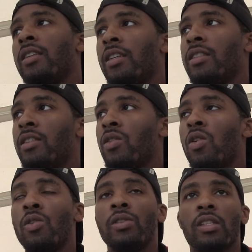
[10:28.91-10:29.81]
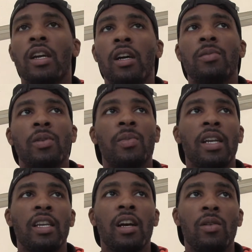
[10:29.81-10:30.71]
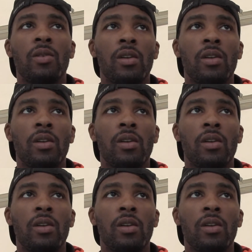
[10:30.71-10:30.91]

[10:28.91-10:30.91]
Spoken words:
because the goal is to help somebody out.